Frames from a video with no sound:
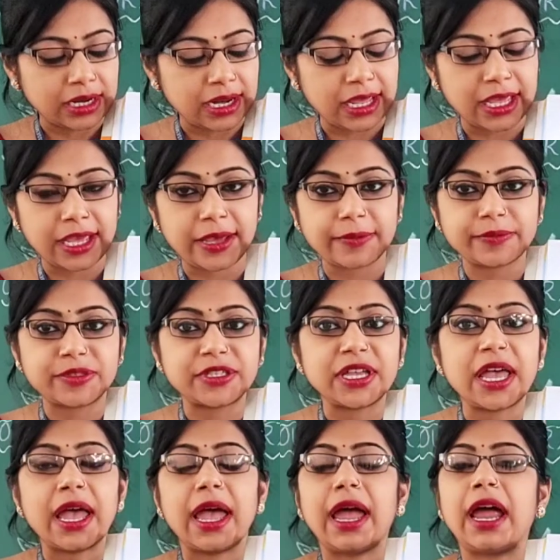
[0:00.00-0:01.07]
names
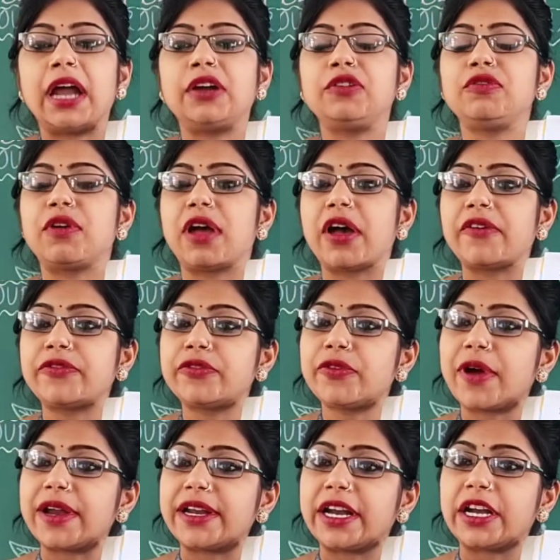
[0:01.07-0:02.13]
and you have to
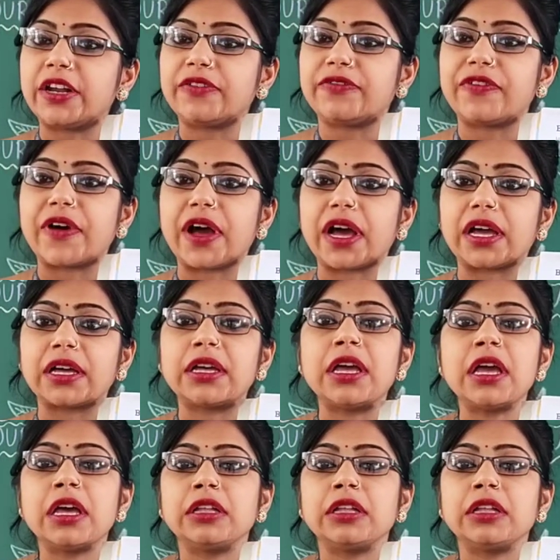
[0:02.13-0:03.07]
identify